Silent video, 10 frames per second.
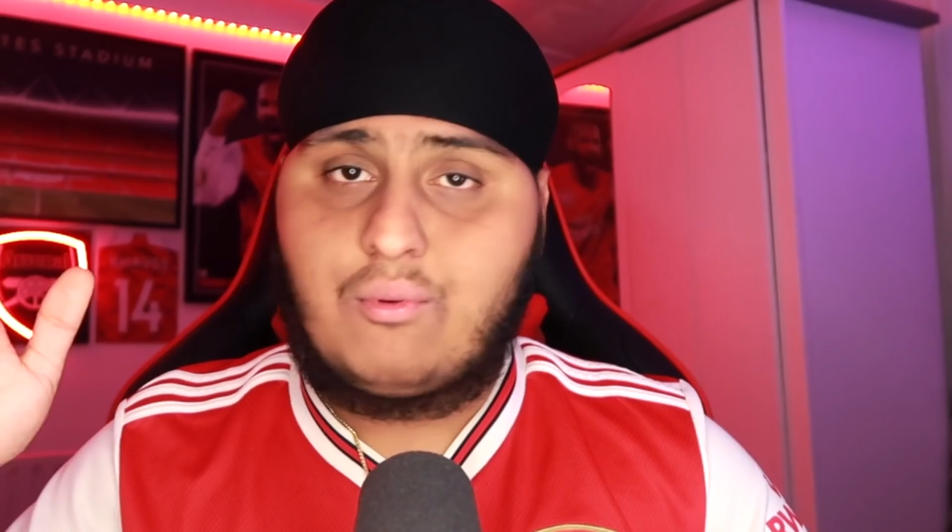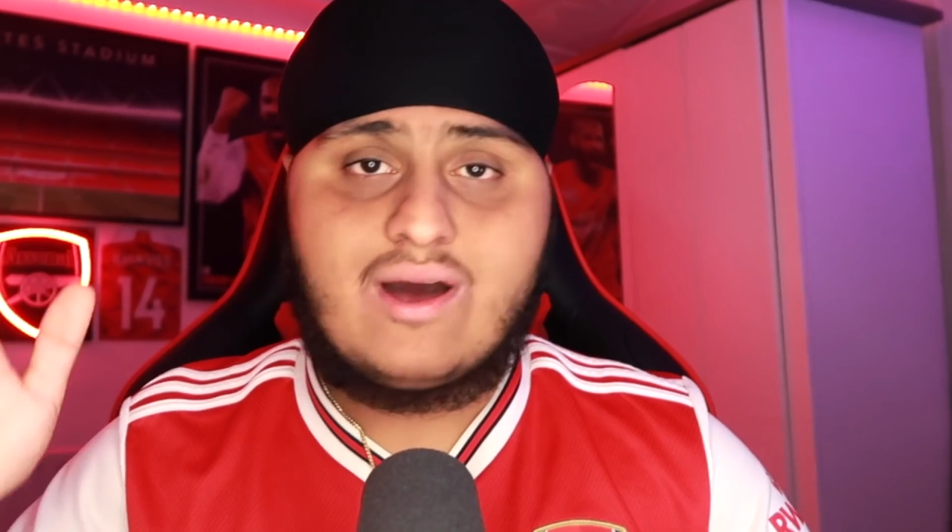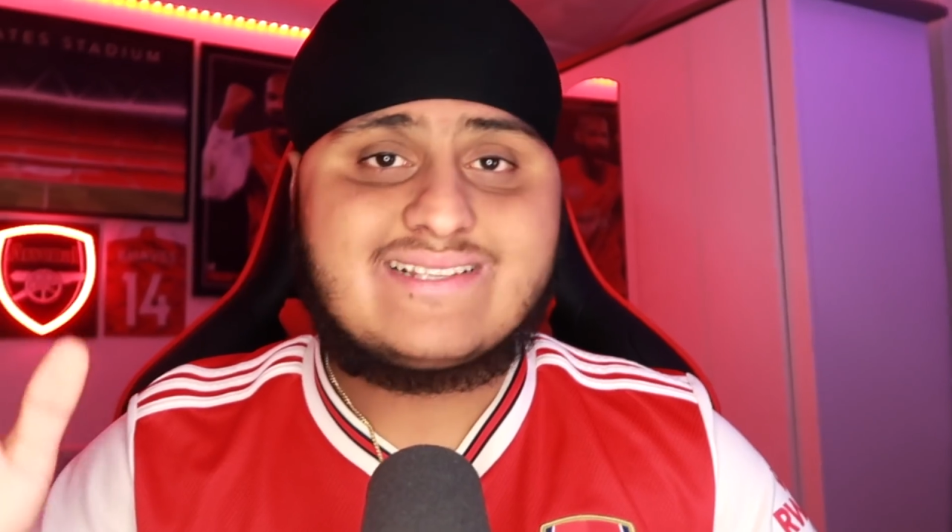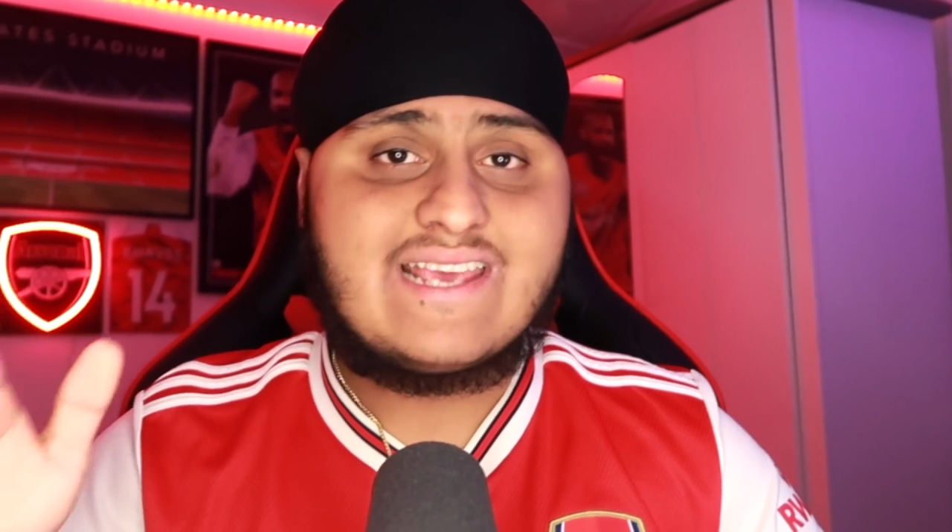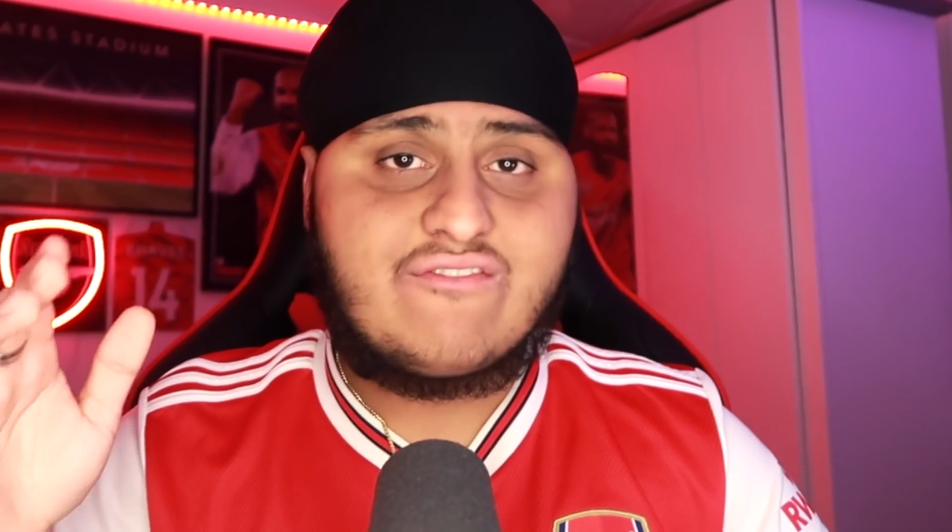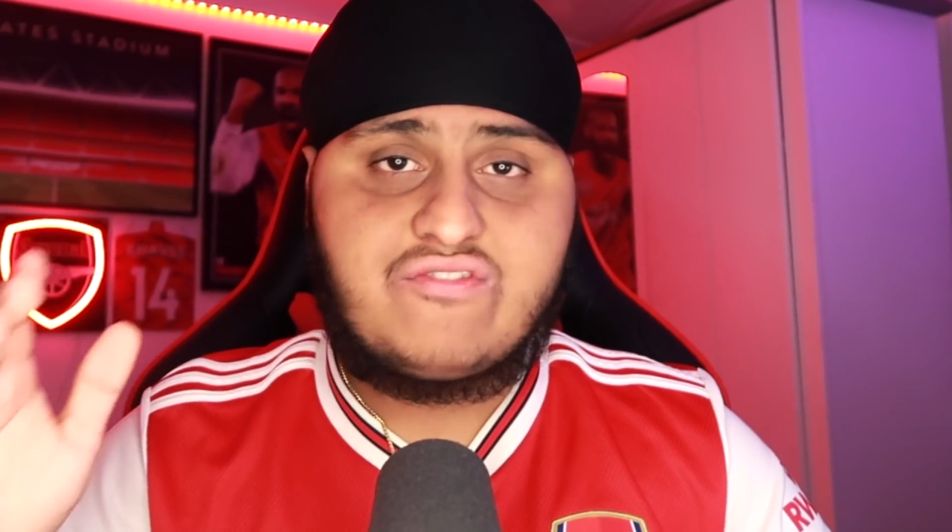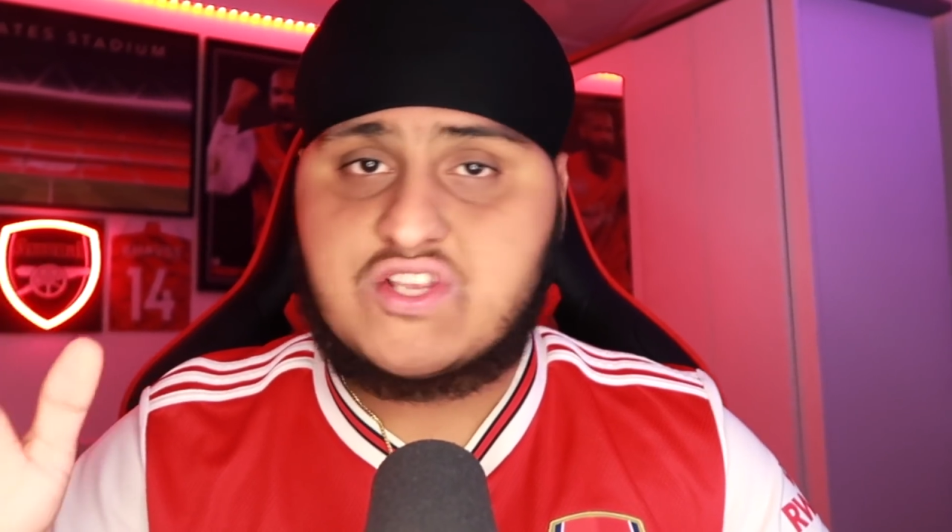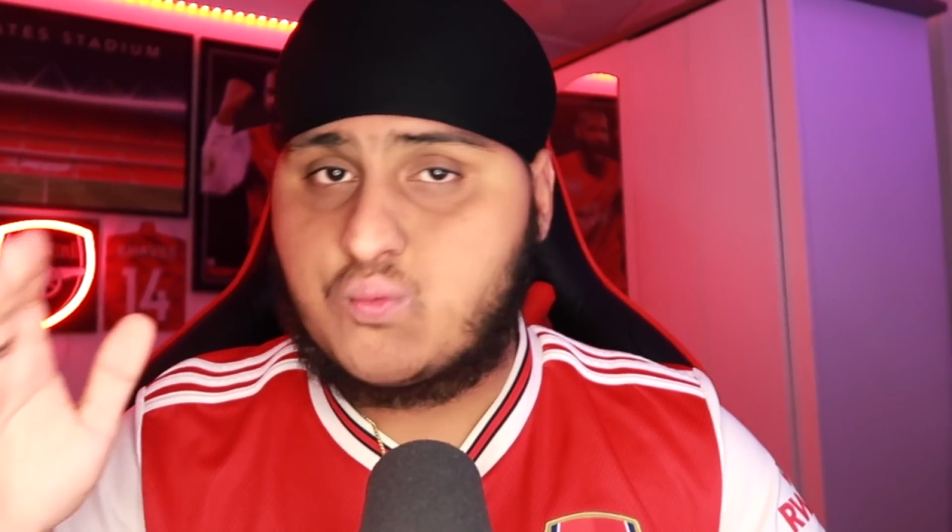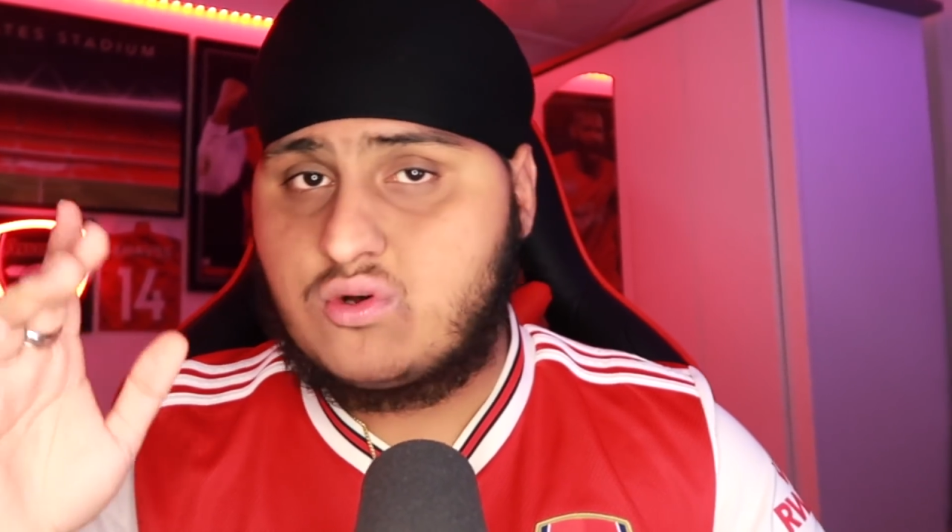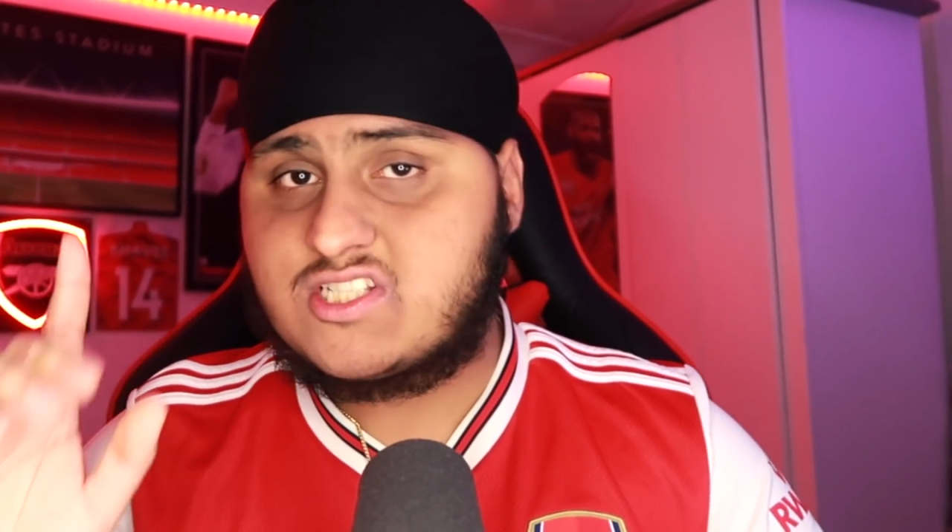But if
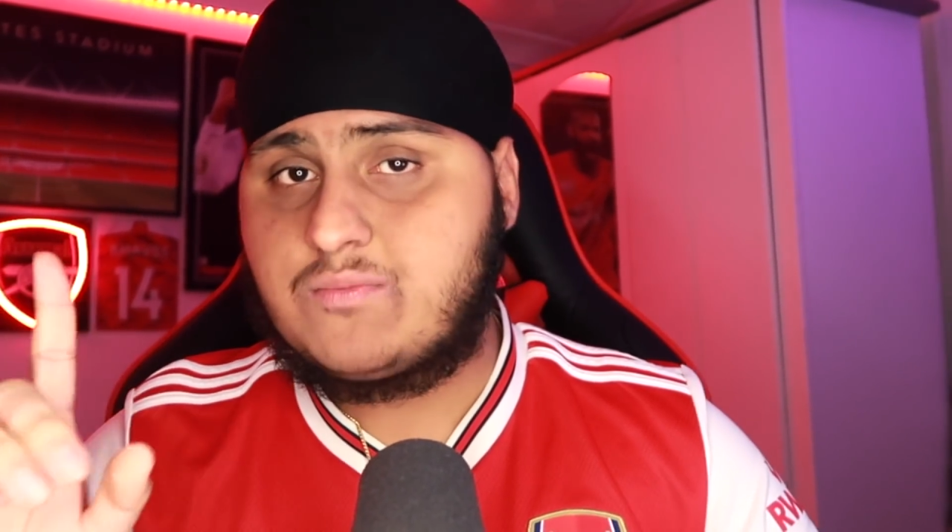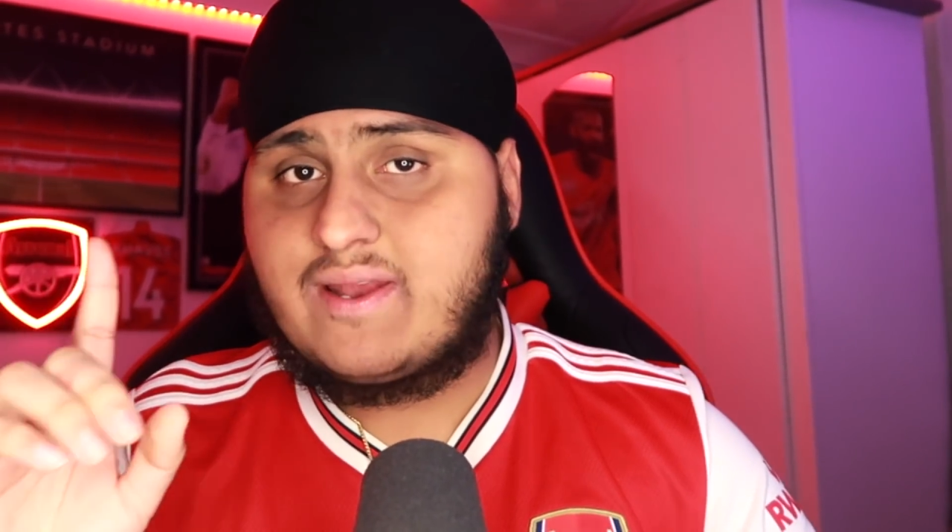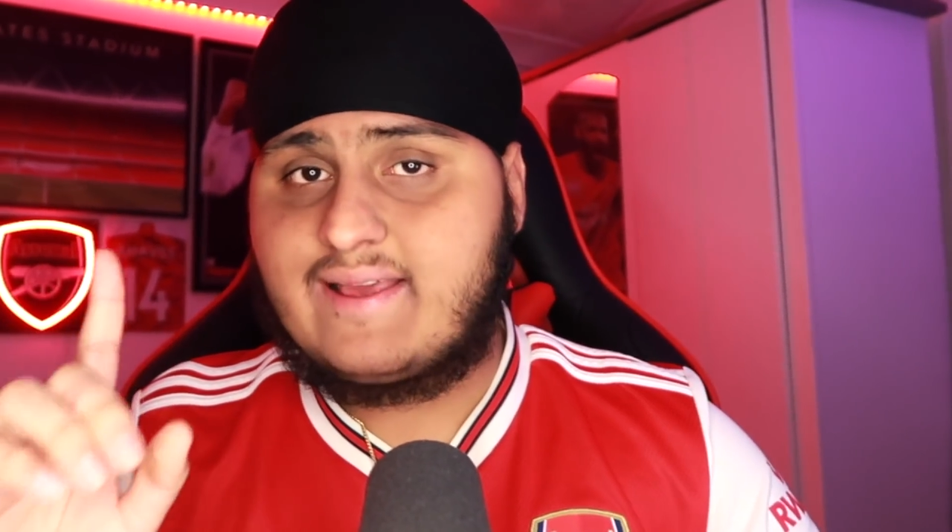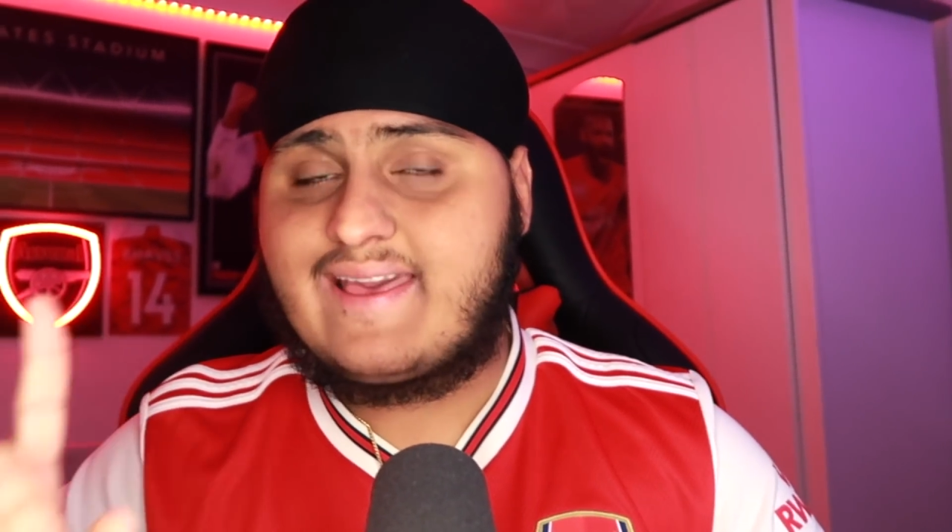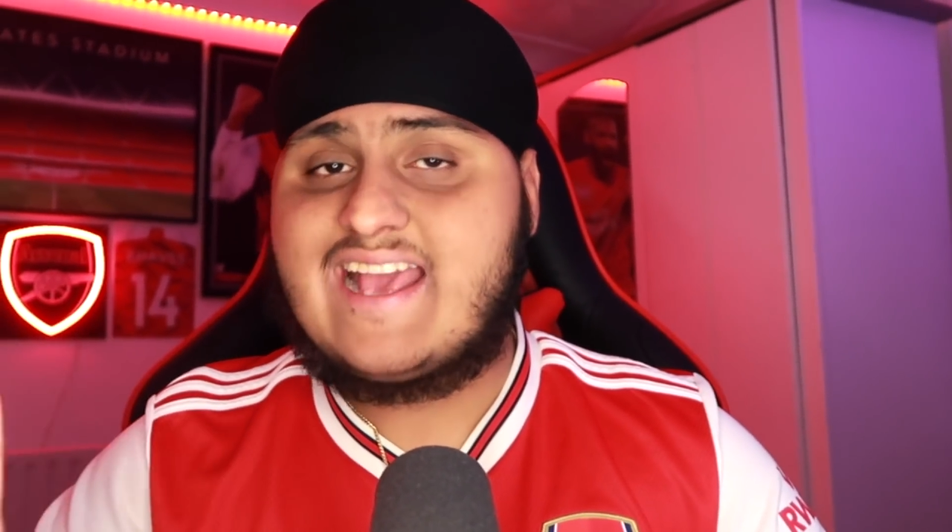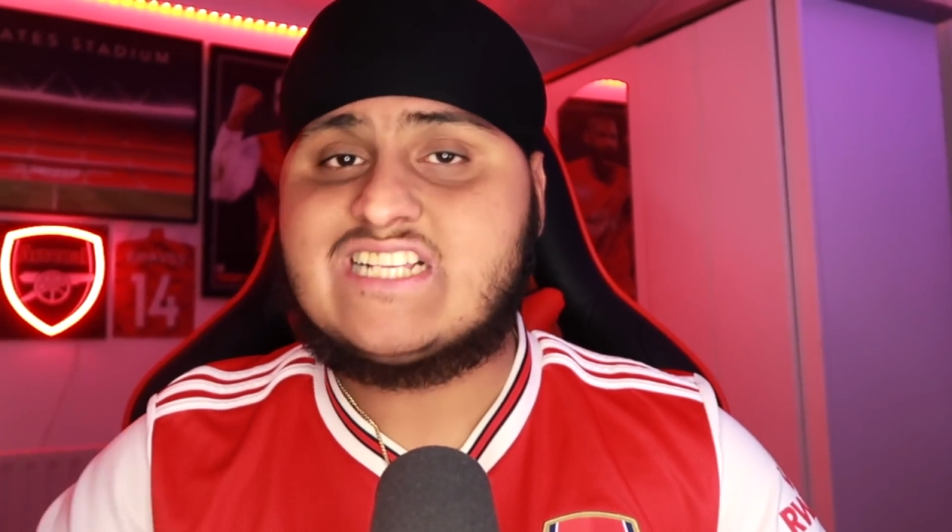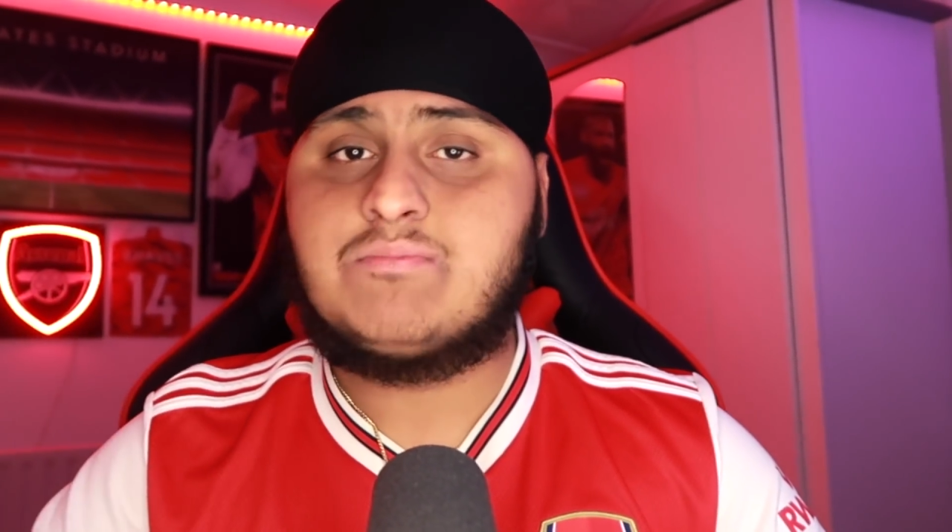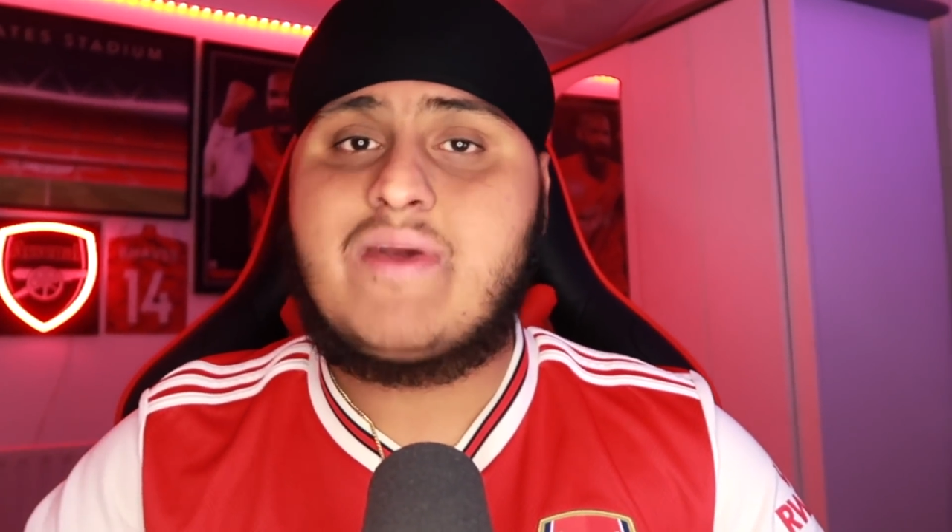this was to be the case,